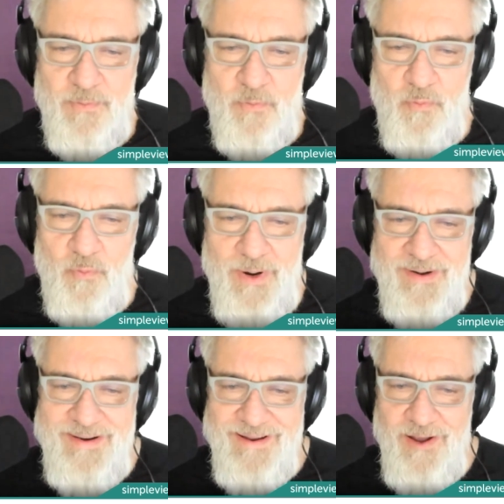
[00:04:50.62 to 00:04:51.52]
where
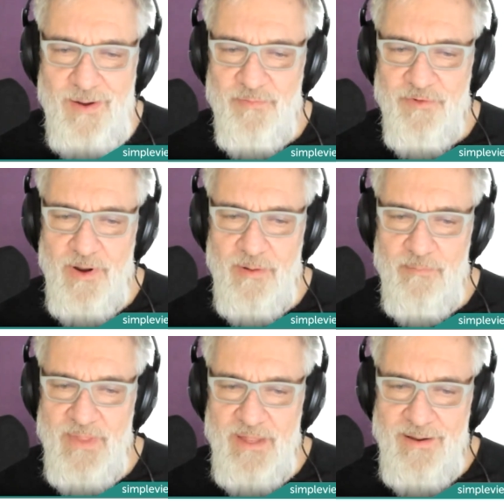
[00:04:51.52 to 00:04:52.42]
did it come from?
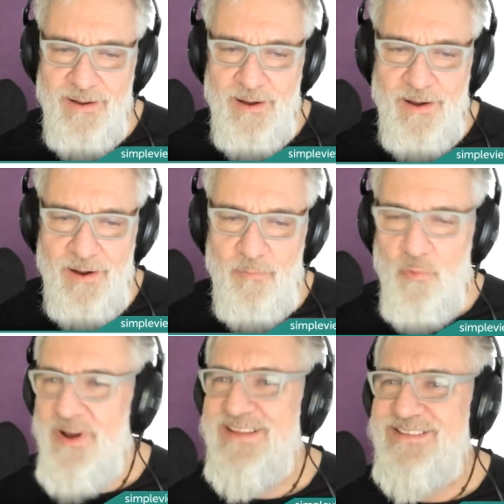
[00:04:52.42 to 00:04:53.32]

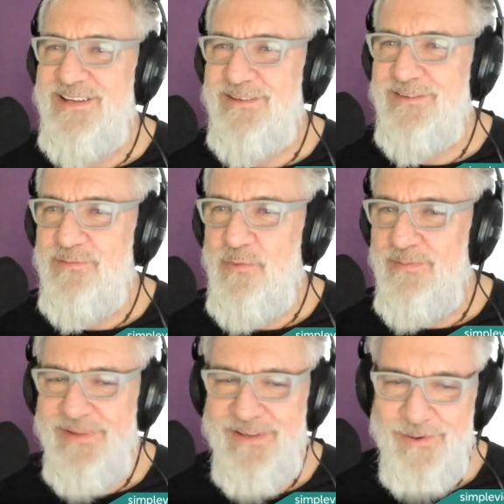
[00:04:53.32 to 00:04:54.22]
What is it?
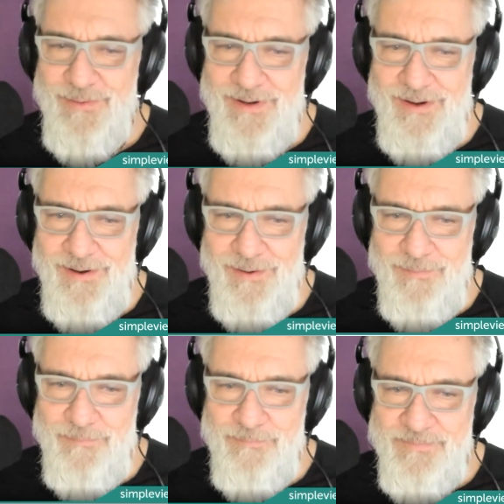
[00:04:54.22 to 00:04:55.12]
You
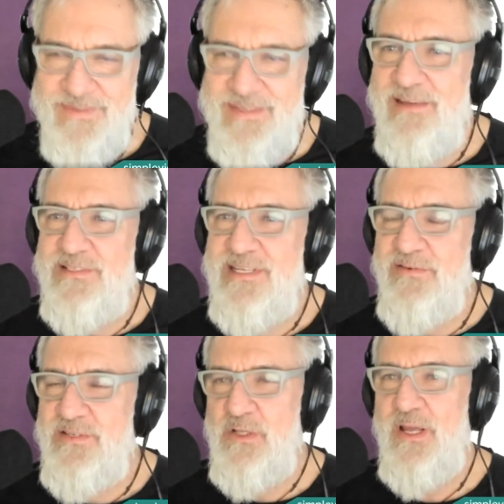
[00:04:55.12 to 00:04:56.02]
know, give
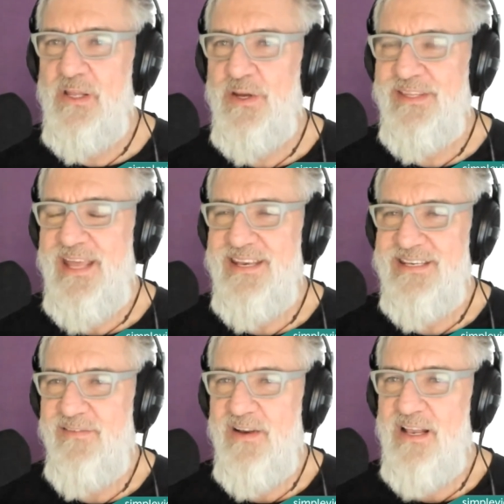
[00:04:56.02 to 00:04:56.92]
us a look at that. And
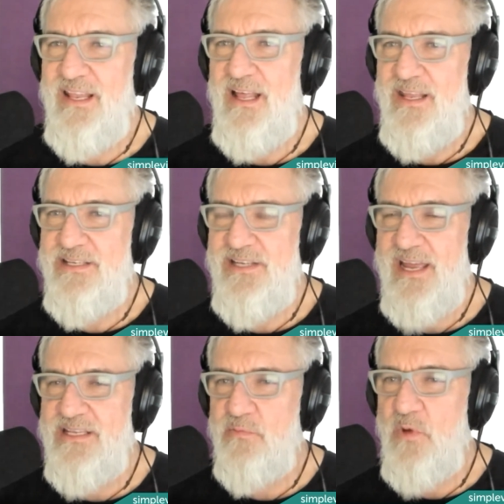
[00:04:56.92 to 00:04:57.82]
David, I'll let you
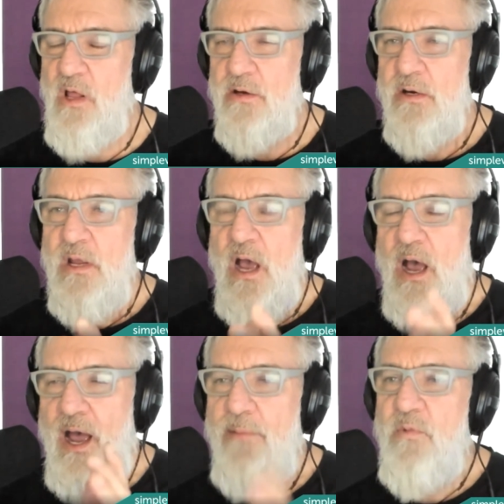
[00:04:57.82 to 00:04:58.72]
add some color.
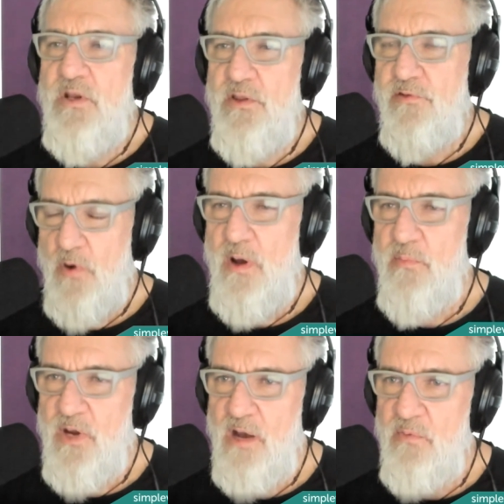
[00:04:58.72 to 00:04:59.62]
I'm going to throw up
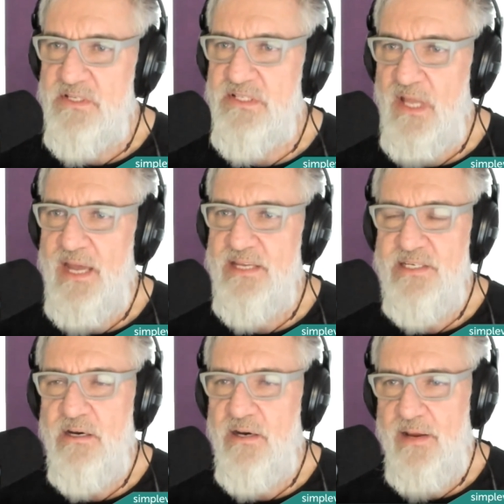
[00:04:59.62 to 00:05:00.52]
a couple of slides
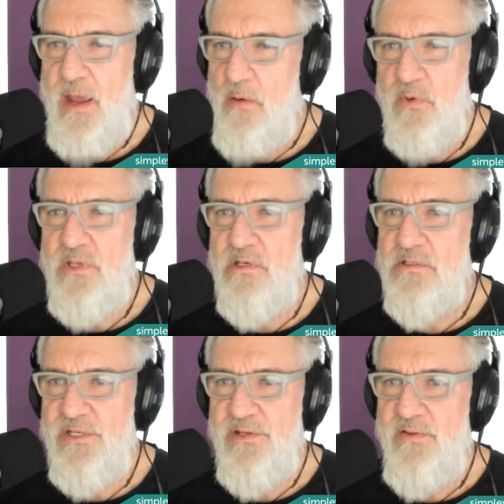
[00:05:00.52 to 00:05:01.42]
here, and I wouldn't
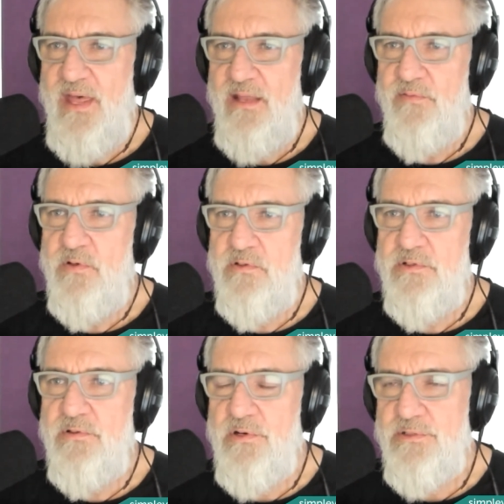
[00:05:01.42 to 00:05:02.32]
usually do that in future
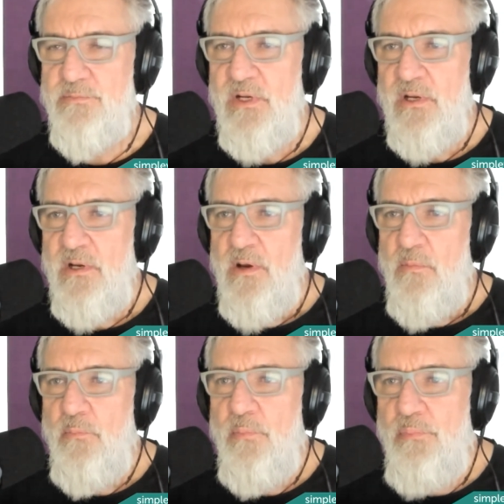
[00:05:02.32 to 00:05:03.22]
tourism,
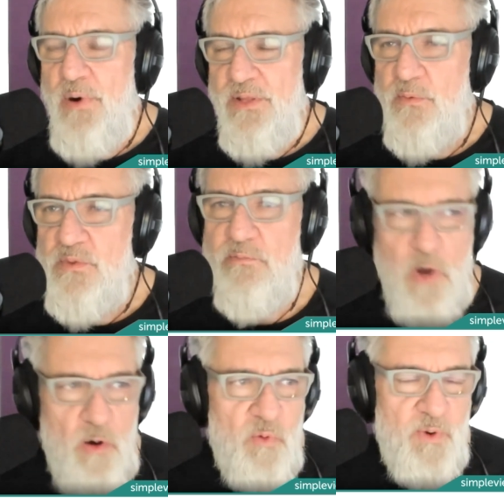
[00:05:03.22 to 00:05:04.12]
but there was a
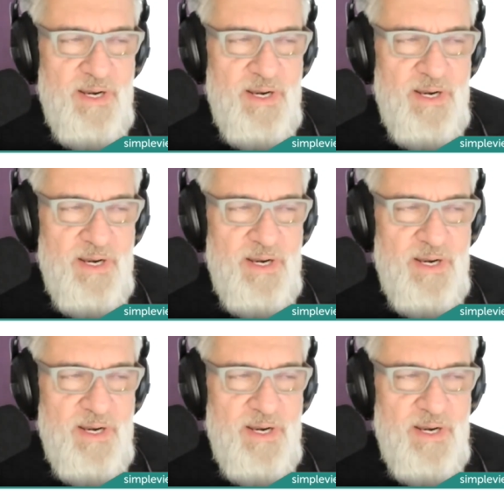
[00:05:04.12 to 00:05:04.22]
moment when I